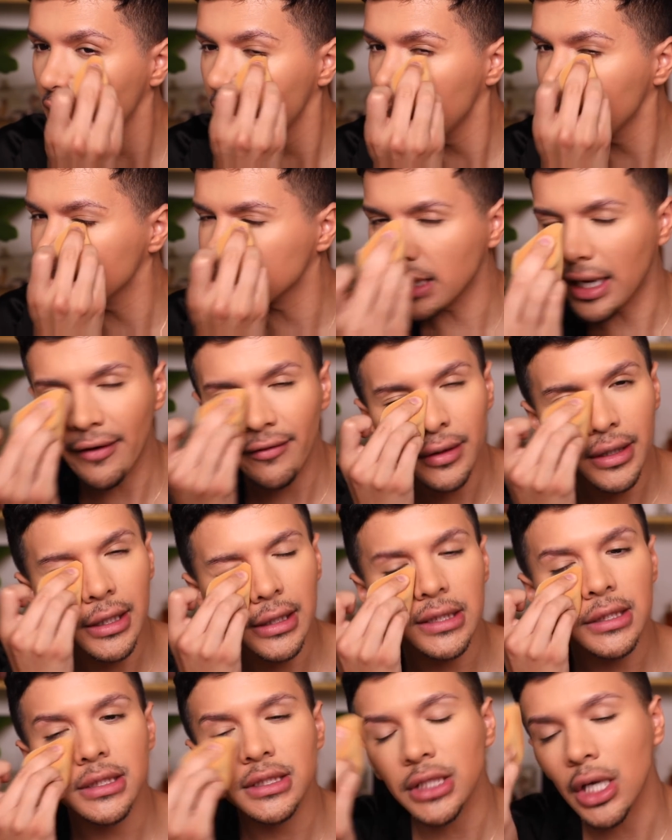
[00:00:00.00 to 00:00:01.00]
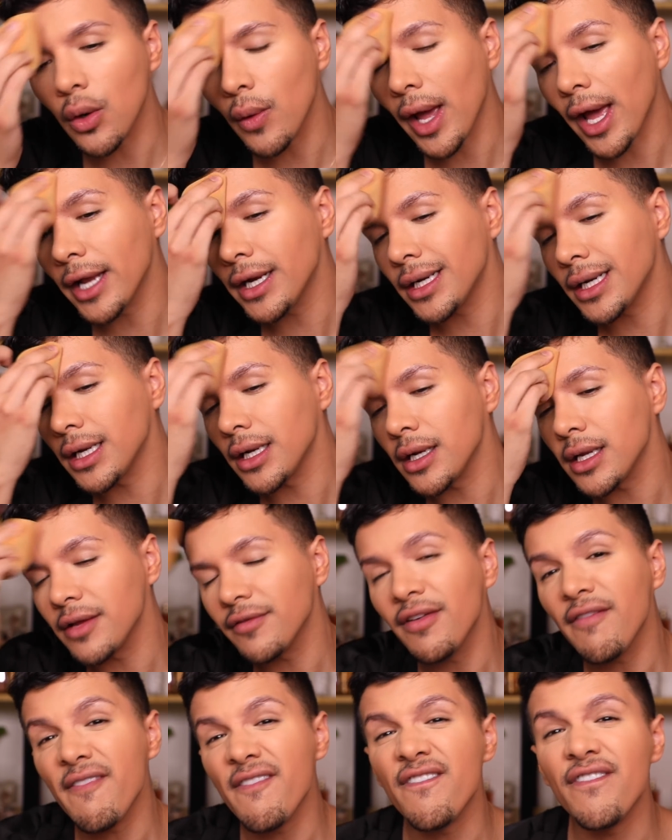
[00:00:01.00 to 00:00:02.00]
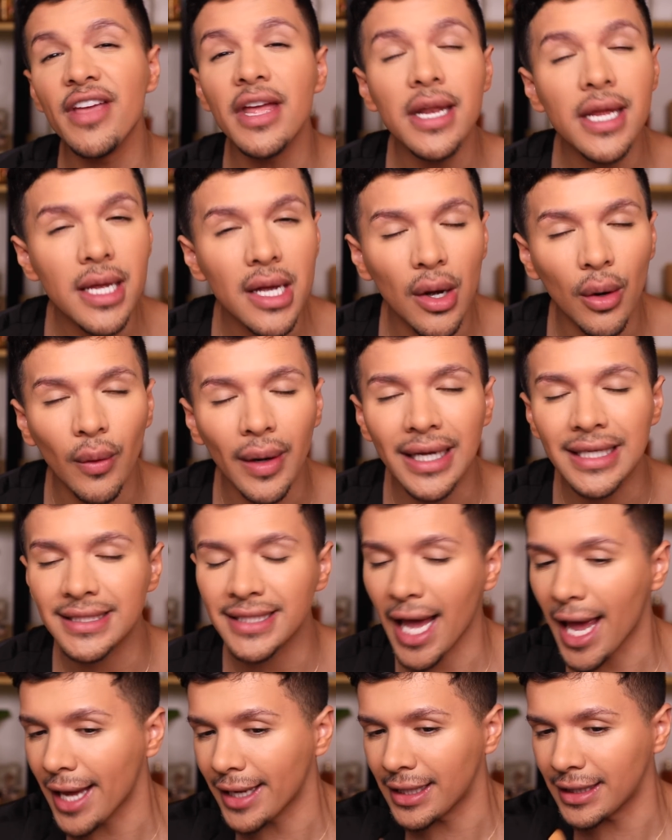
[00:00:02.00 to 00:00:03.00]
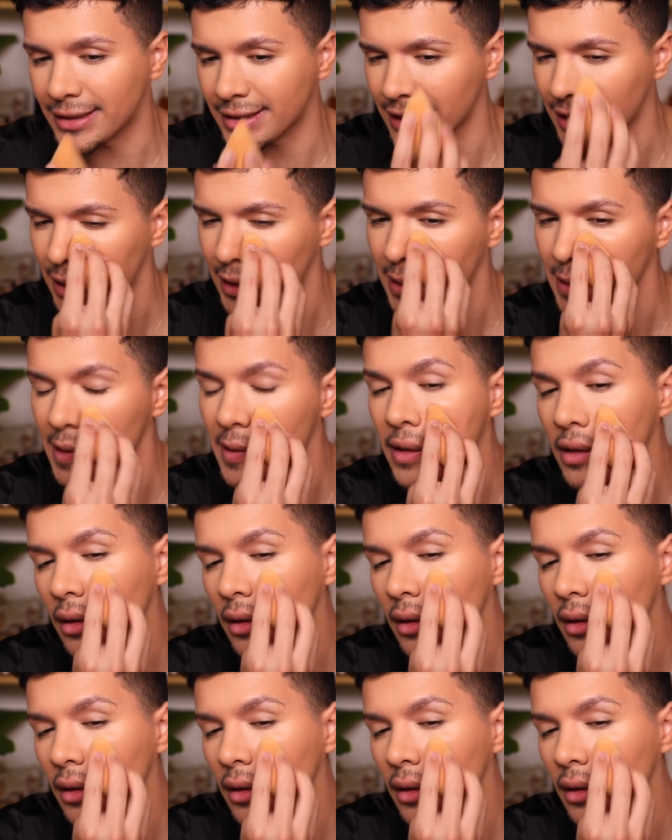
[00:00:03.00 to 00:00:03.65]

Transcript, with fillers: because everything is so edited. Even video is edited.